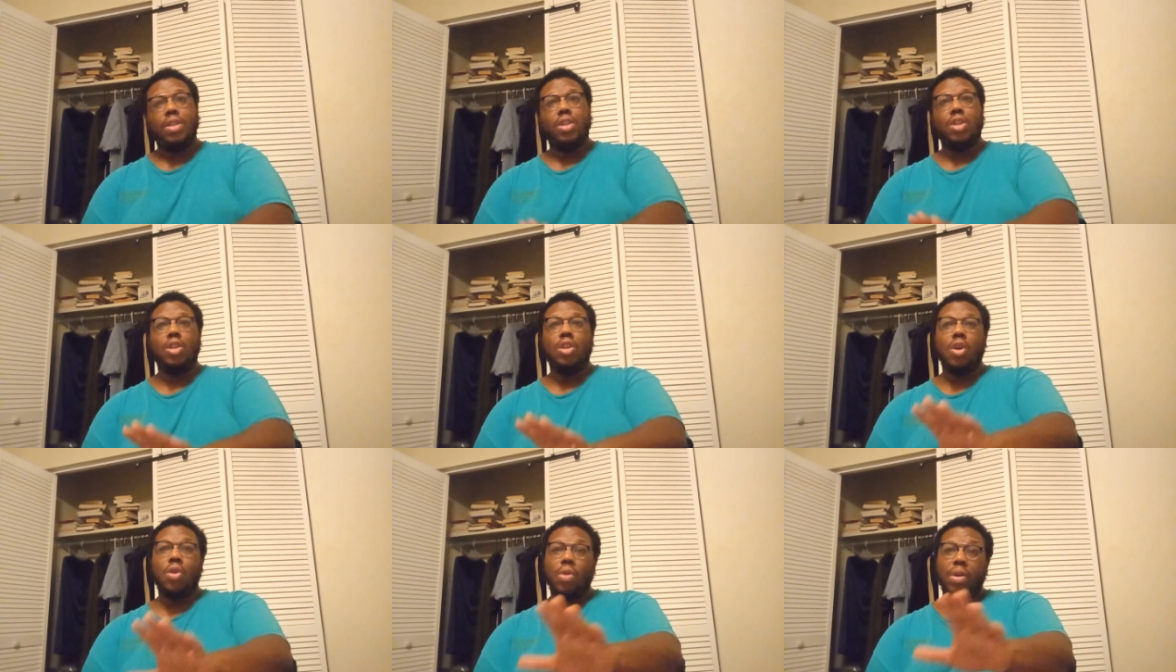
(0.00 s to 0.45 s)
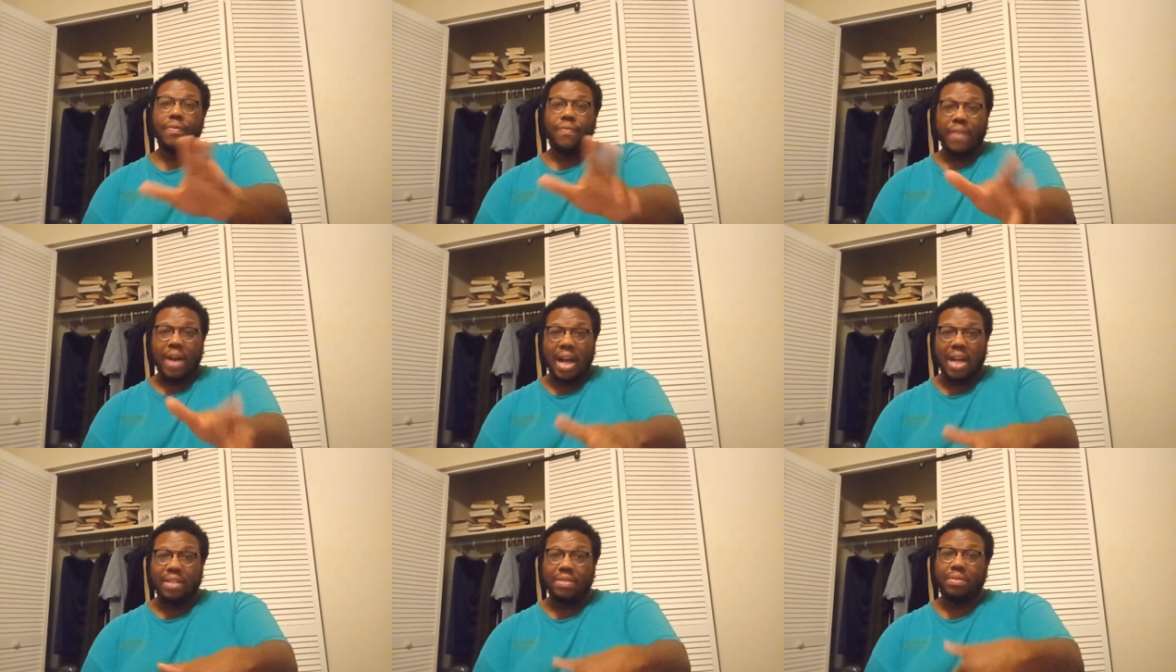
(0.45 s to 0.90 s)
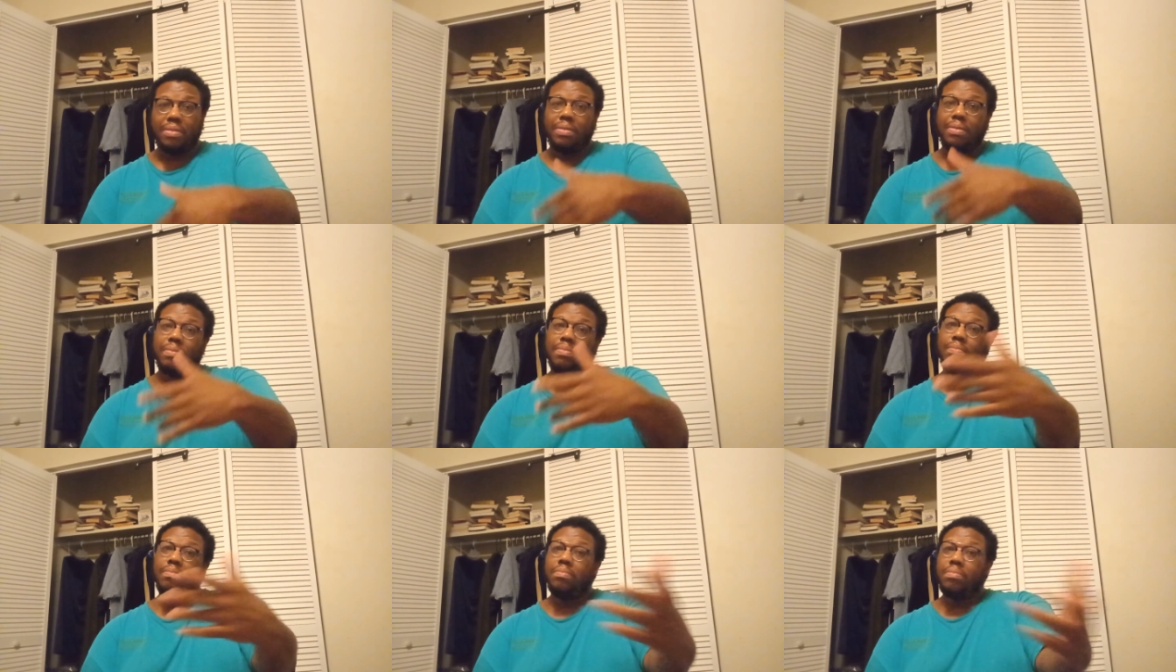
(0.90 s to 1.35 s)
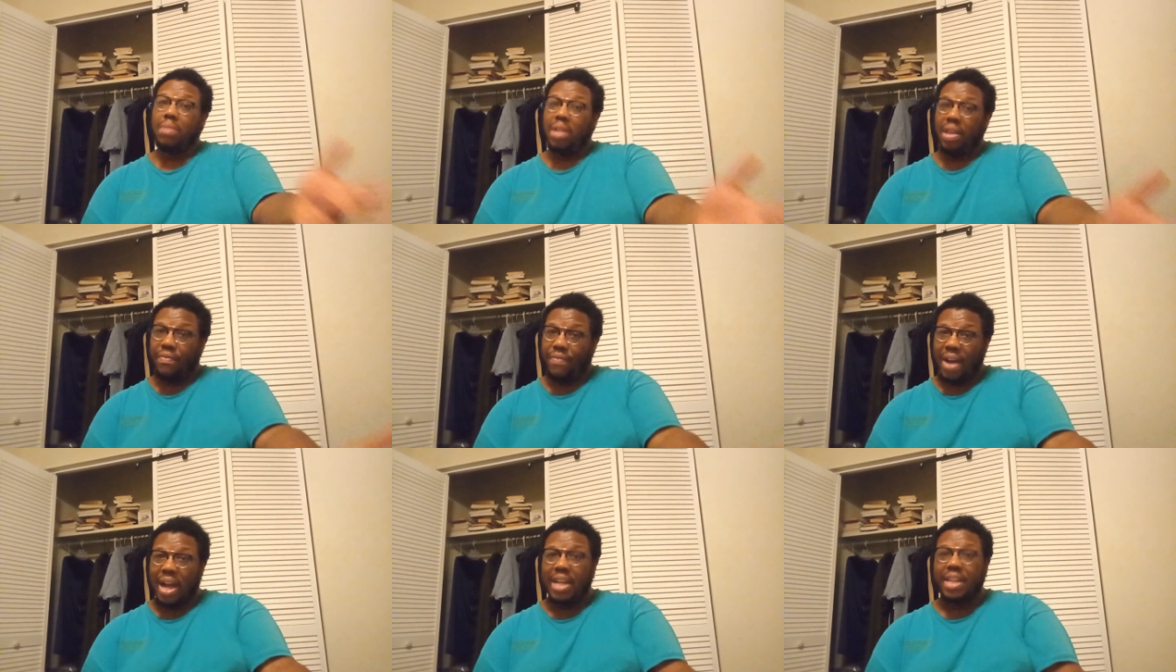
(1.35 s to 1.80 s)
you know, if I
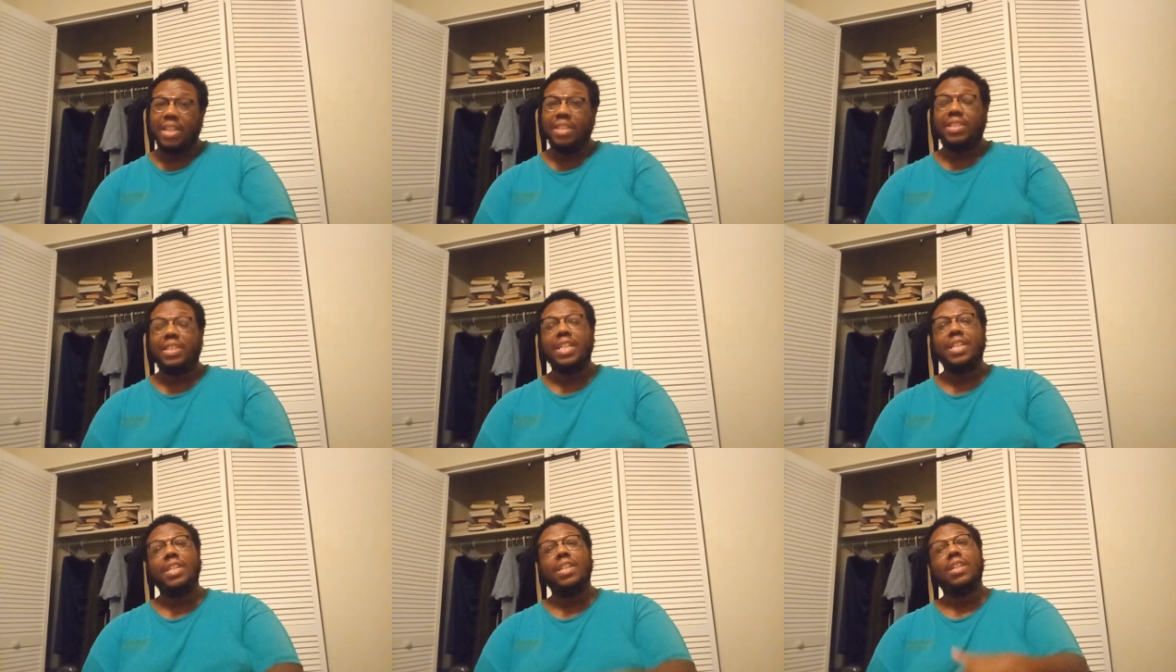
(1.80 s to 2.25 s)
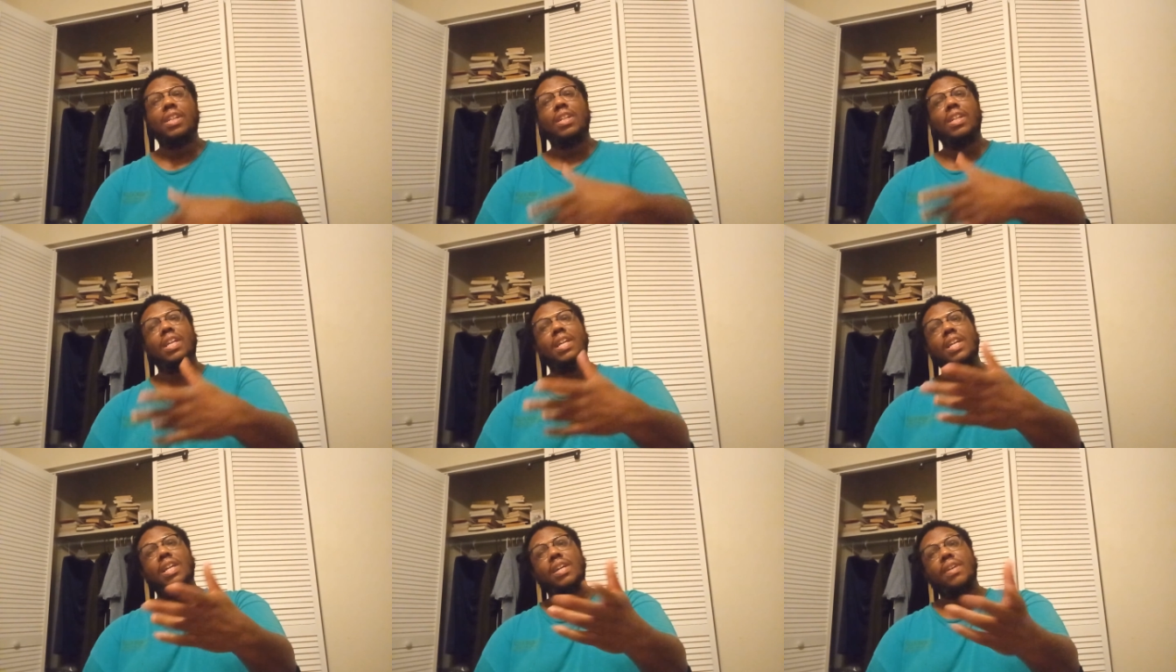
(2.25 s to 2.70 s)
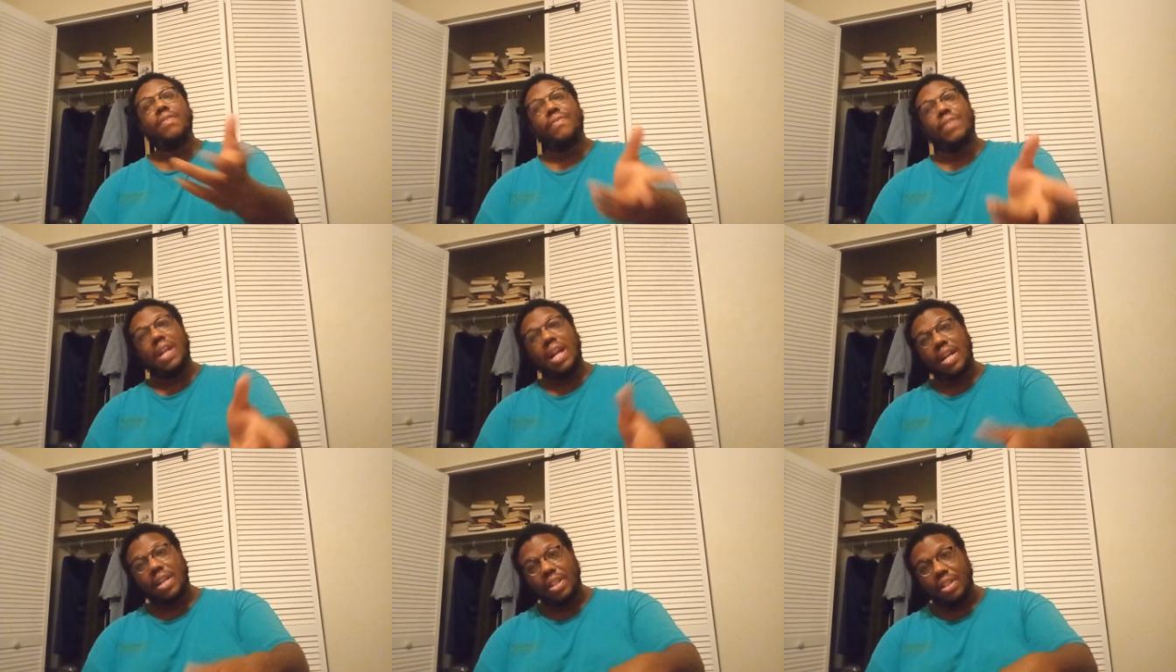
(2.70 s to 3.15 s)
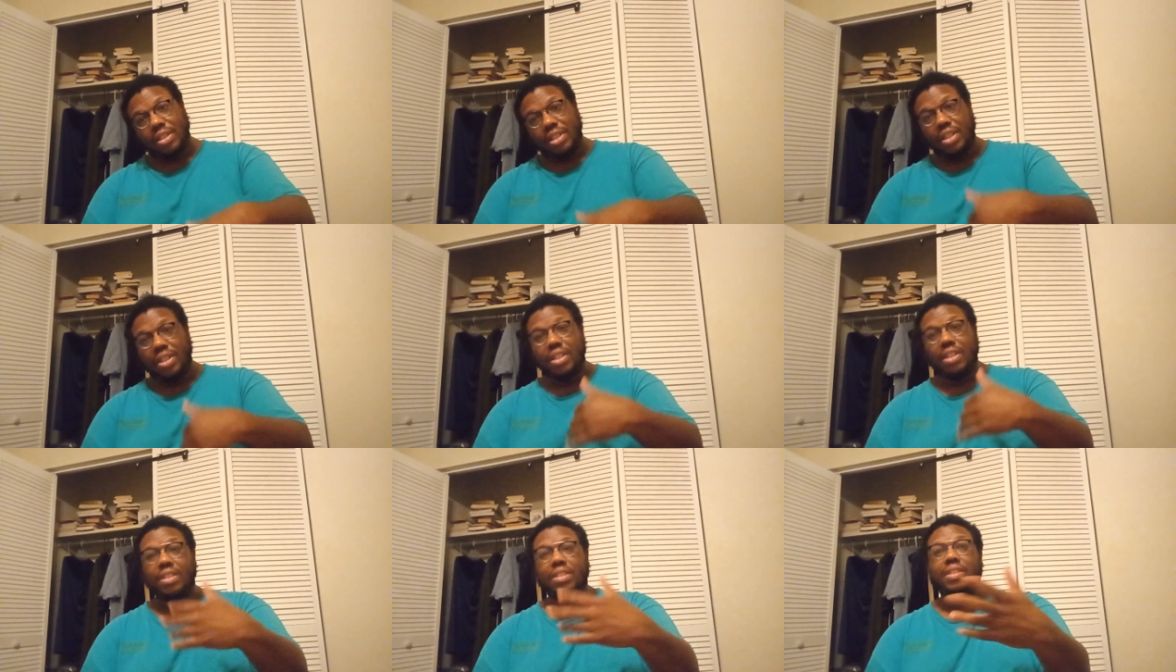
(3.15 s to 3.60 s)
if I continue to live and I
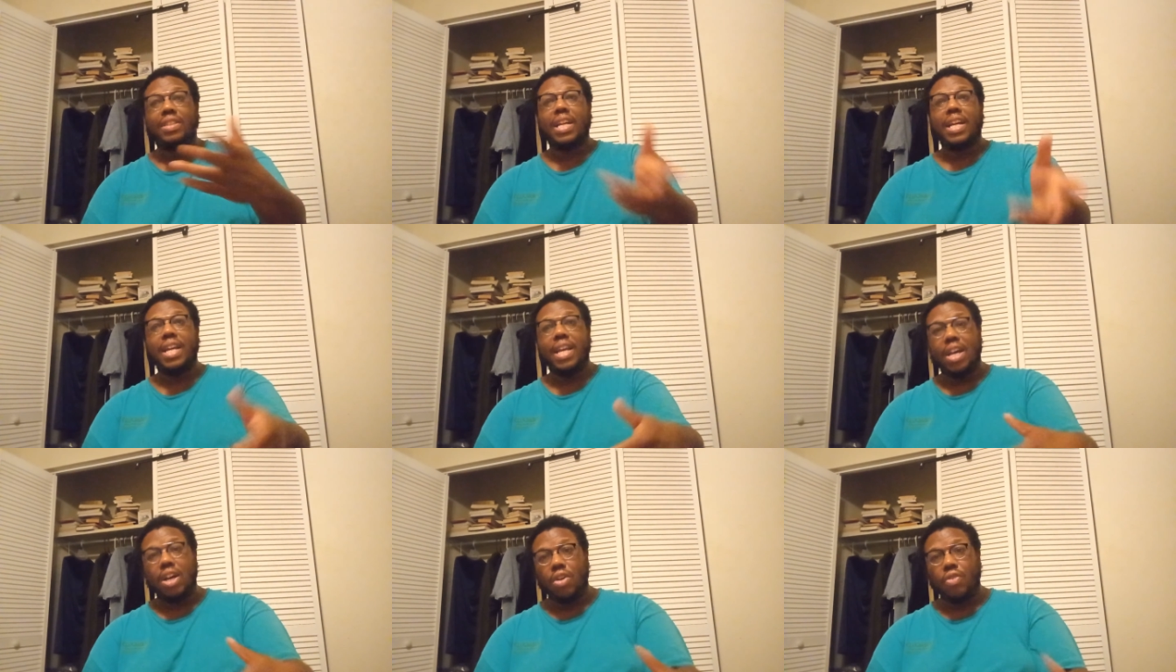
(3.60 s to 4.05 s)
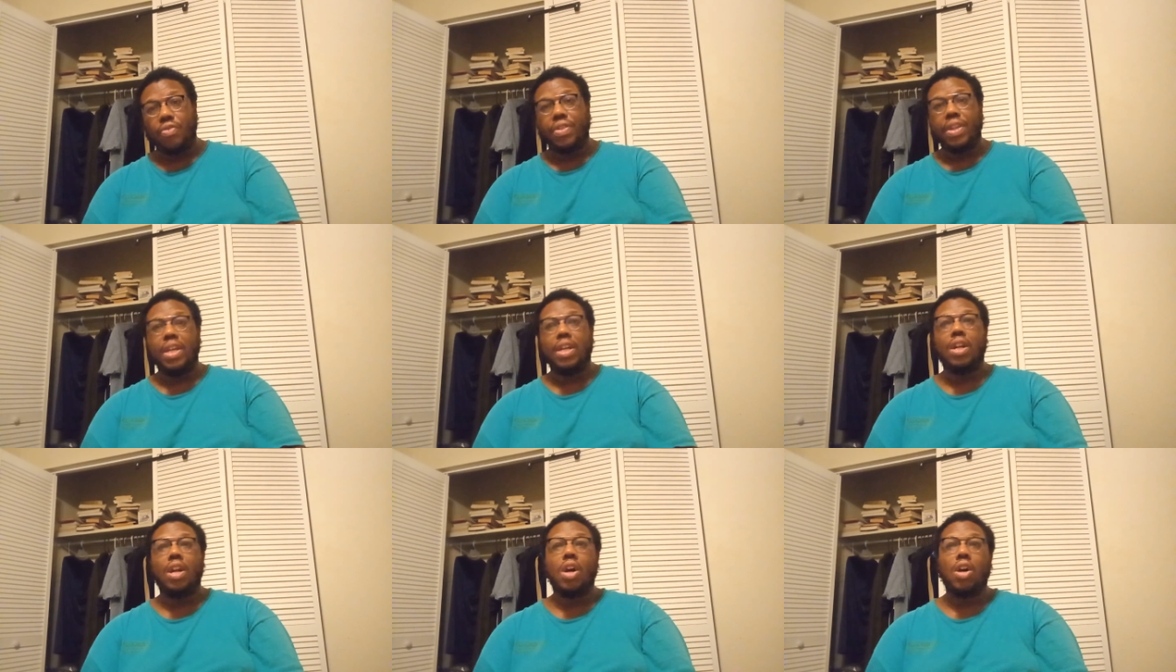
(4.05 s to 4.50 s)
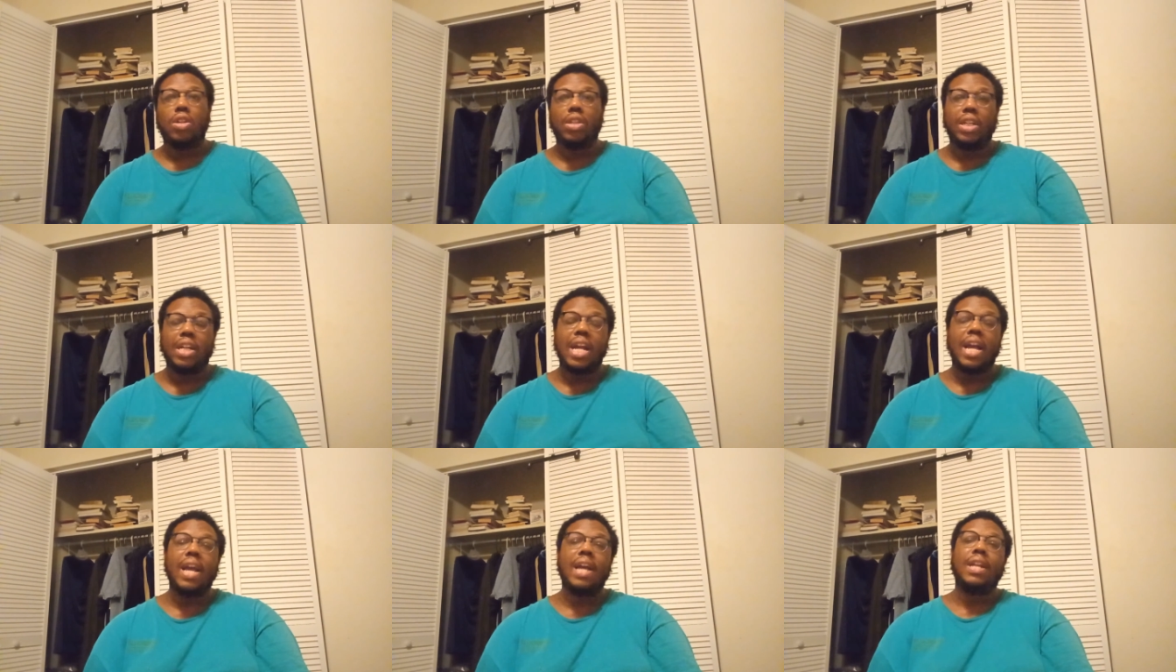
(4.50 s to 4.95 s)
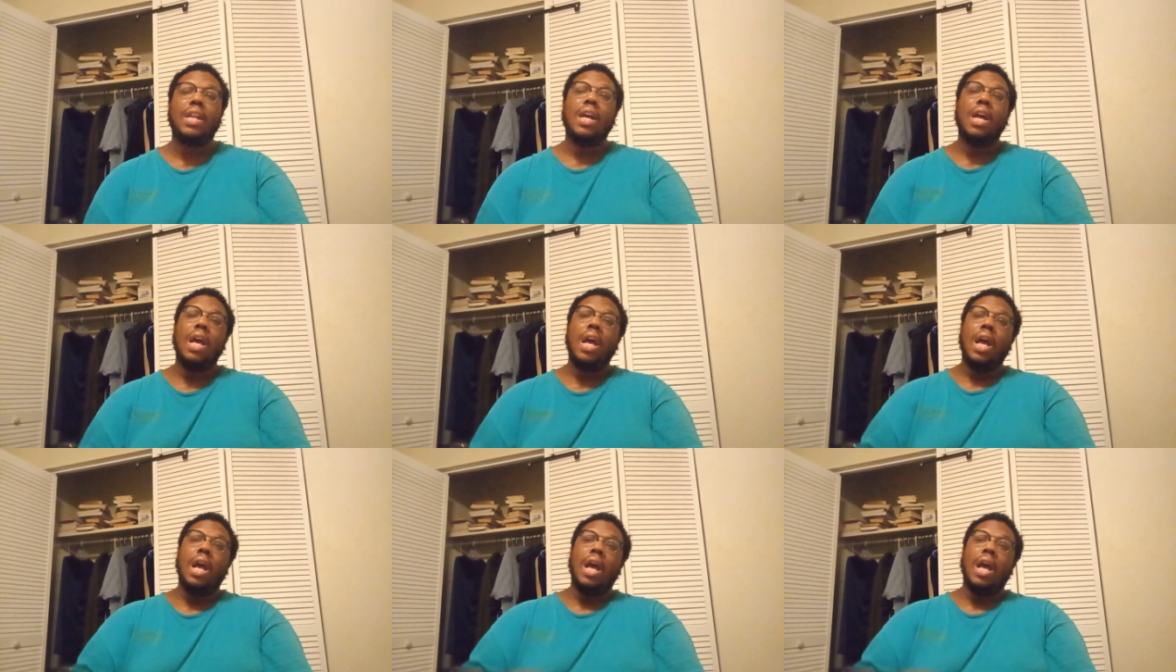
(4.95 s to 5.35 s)
continue to stay healthy and all of that,